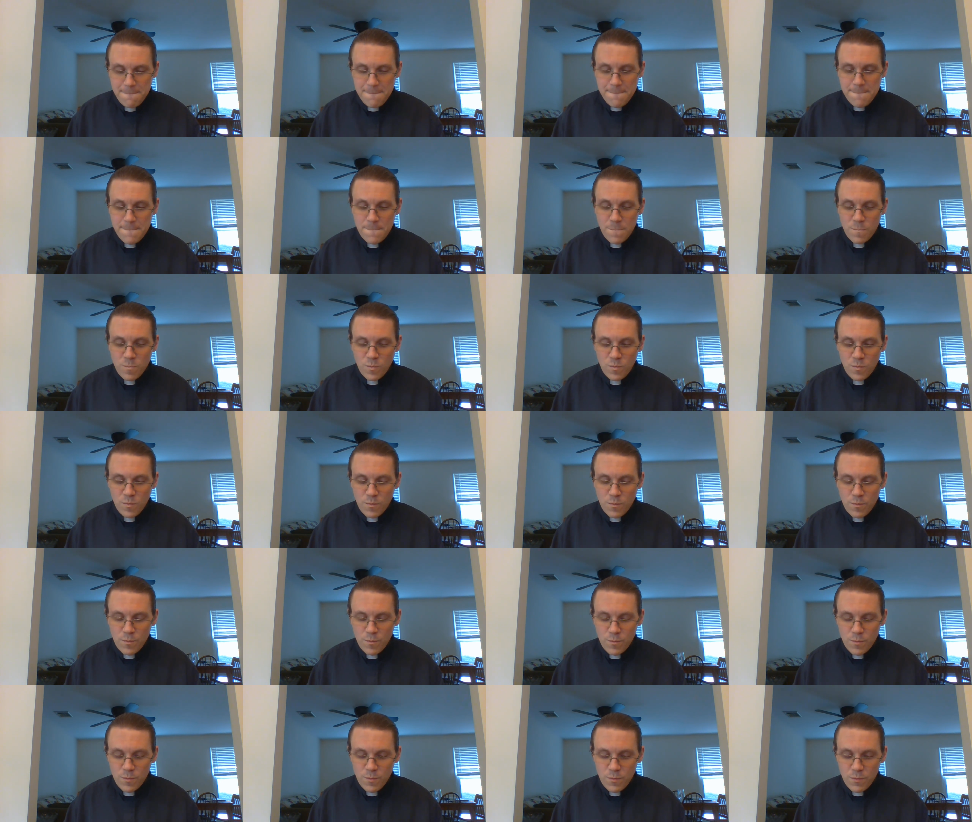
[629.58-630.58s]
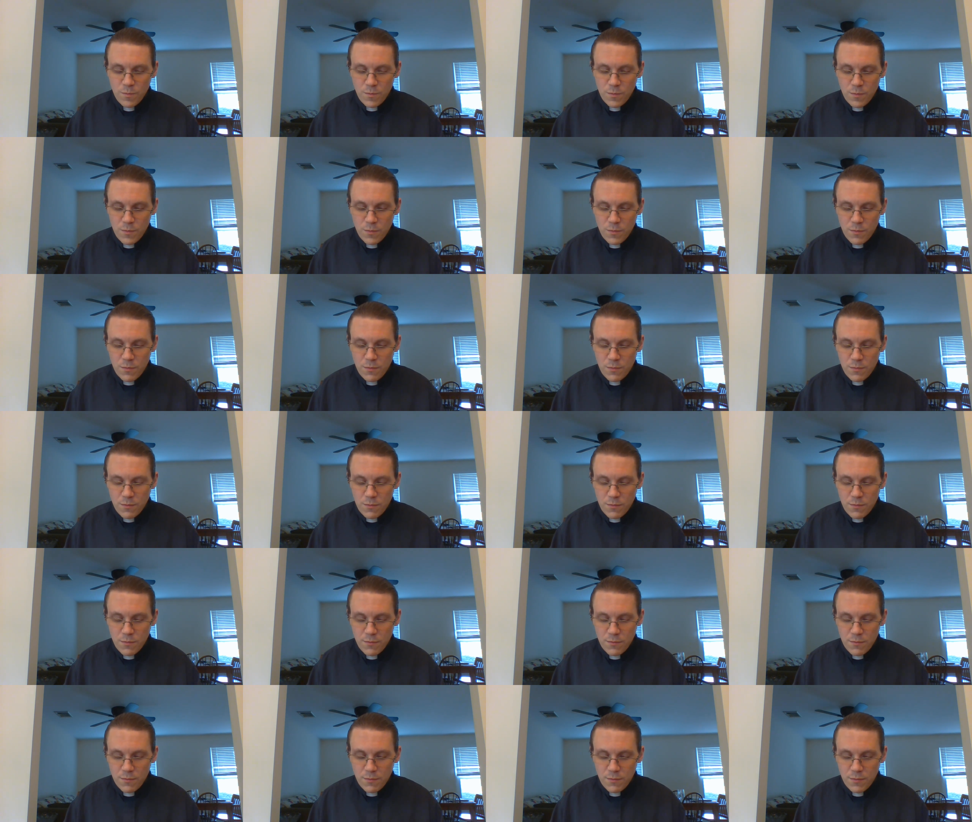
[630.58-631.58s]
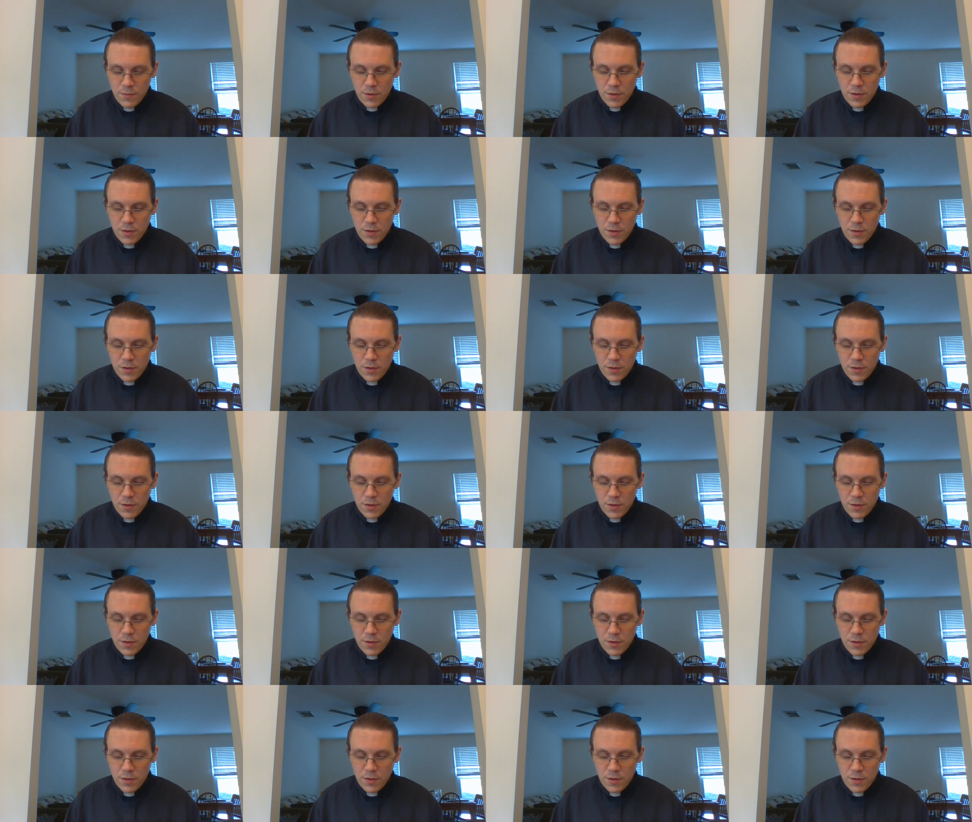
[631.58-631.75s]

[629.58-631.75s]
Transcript: Nothing is said.